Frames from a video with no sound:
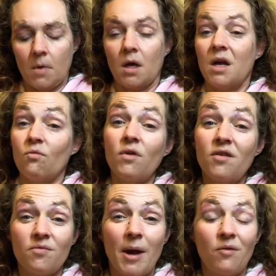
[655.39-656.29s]
get rid
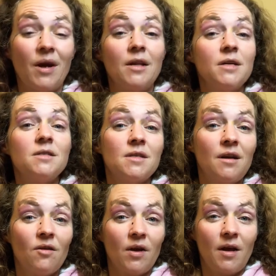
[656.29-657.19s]
of my redness, and
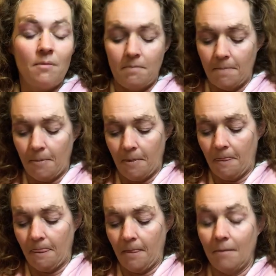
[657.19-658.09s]
here I am
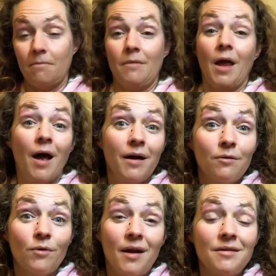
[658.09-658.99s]

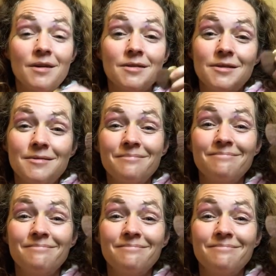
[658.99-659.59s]
adding redness.